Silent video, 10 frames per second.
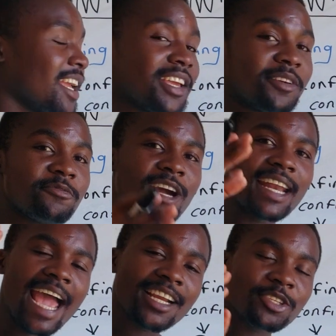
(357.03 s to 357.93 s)
if you are
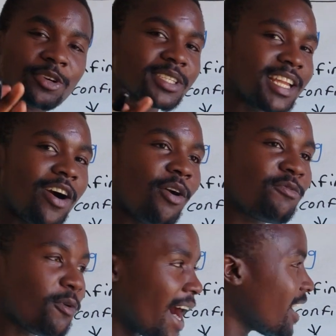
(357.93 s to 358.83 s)
lying to
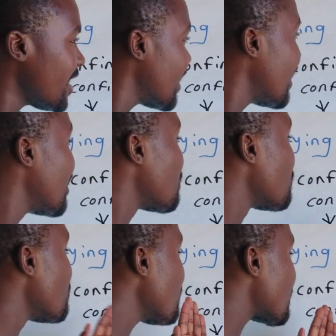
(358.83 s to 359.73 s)
yourself, one,
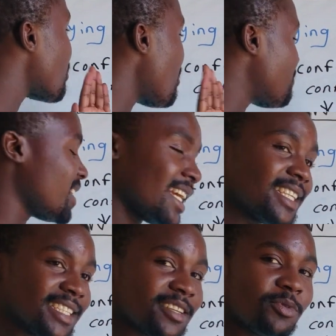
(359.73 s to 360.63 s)
you lose
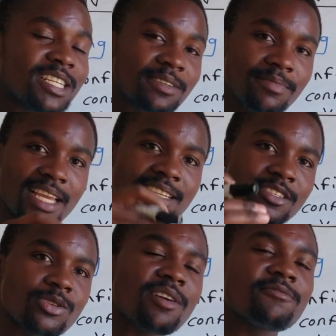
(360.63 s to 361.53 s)
confidence, which
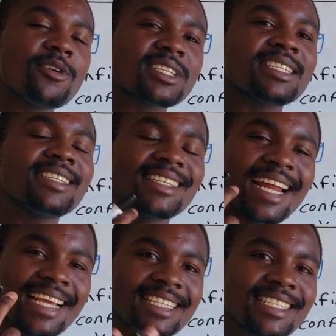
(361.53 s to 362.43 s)
means you have lost
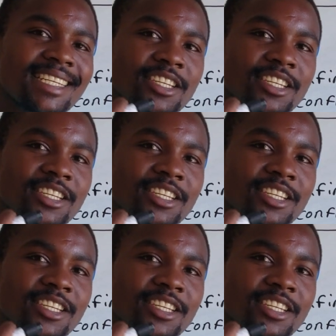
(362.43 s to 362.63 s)
trust